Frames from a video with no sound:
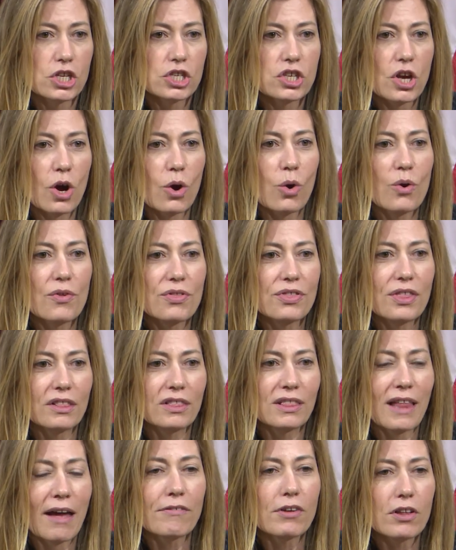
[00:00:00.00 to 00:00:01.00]
So the
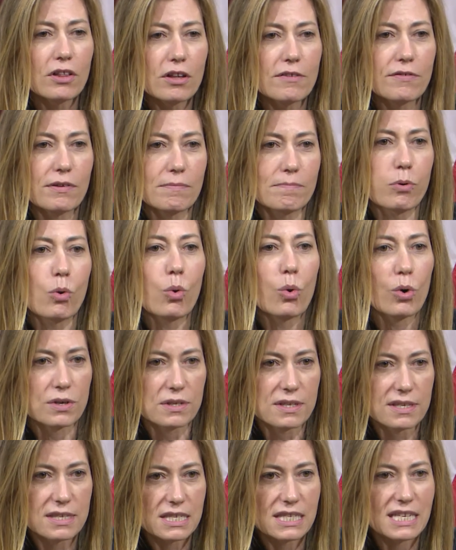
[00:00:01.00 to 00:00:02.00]
level of
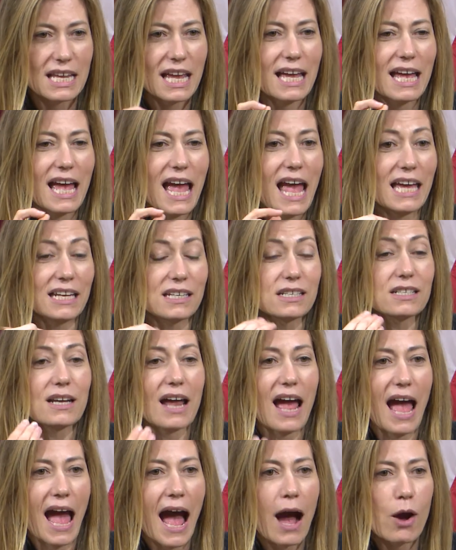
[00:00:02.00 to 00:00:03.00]
importance and
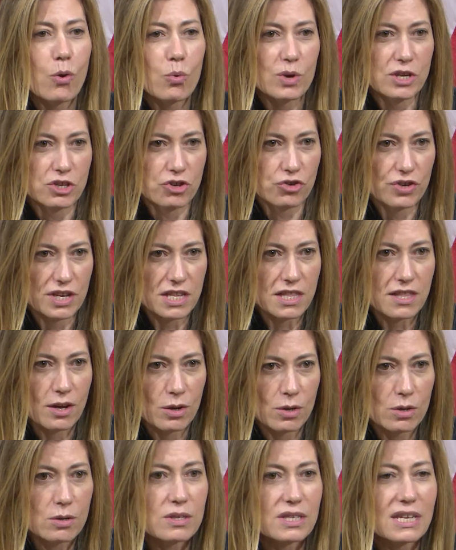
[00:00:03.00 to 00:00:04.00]
how we treat
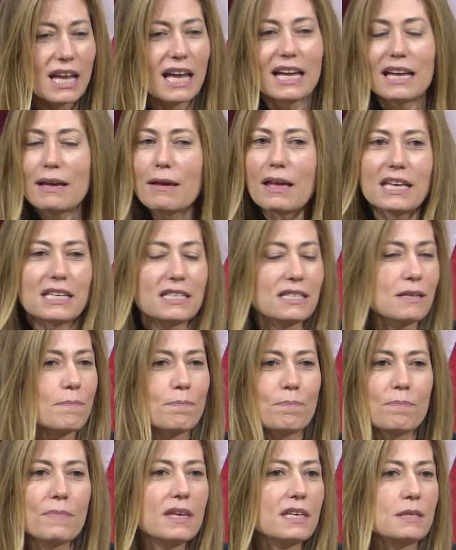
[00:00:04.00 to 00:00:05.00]
those is
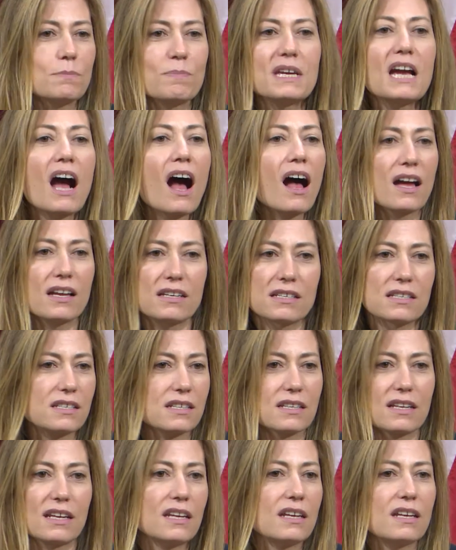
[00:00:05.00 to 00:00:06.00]
is
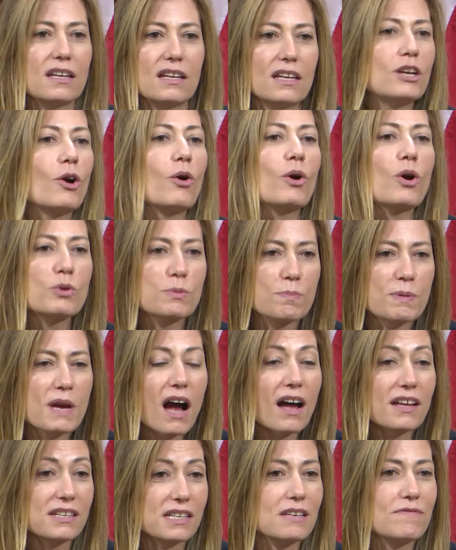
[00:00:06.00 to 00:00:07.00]
beyond, it, you know, goes
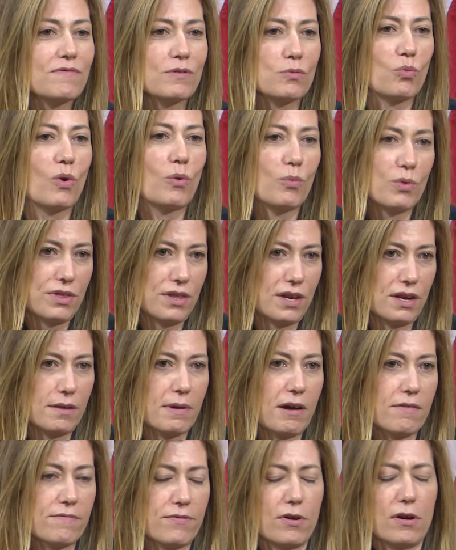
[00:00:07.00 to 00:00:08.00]
beyond even what we think
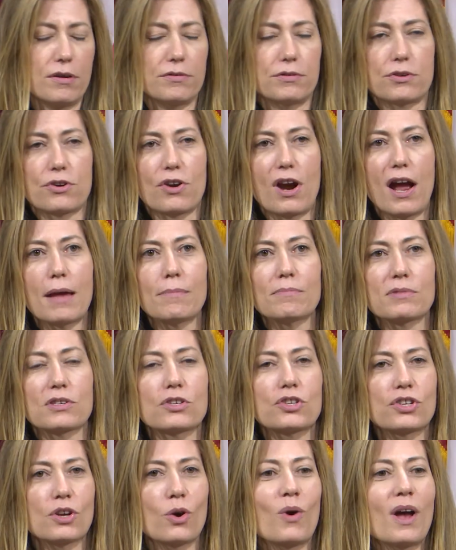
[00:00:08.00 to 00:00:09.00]
about for other
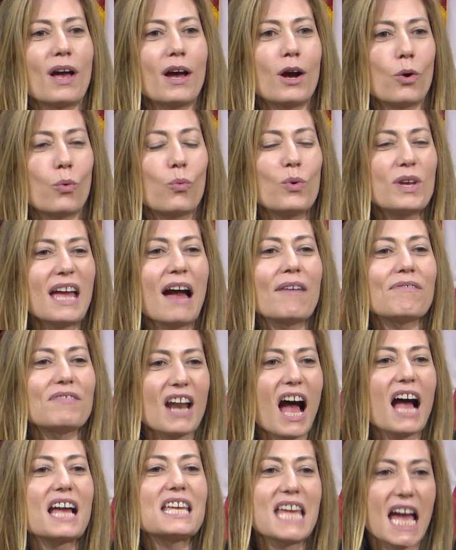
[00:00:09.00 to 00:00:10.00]
crimes. So we have
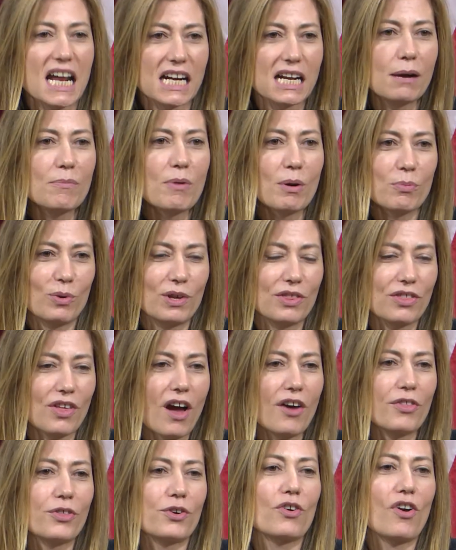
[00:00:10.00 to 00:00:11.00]
not yet come up with
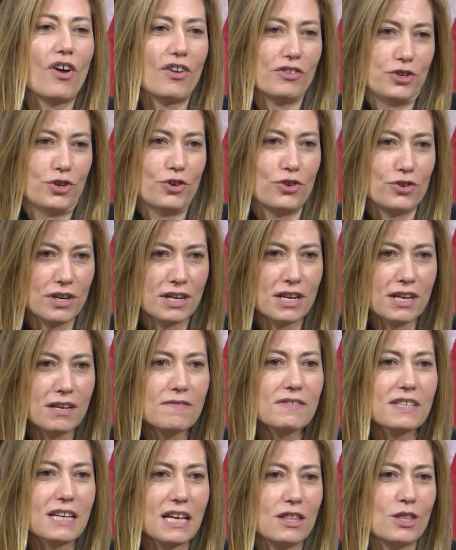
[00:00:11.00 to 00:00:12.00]
other
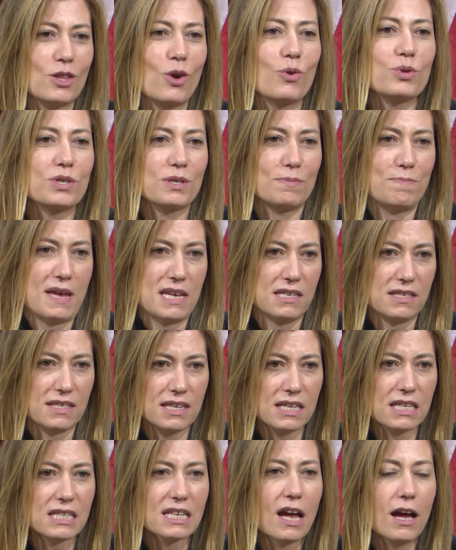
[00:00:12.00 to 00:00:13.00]
alternatives in those
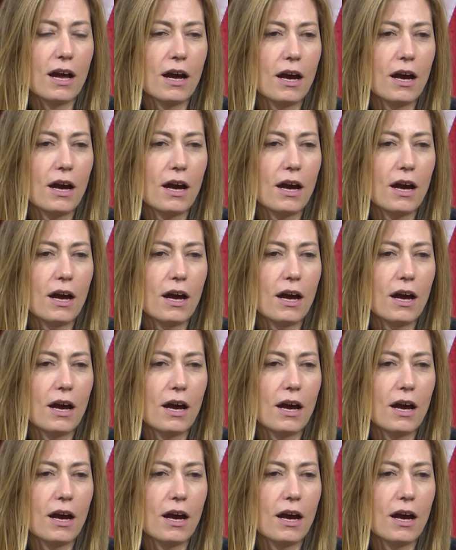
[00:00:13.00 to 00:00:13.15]
spaces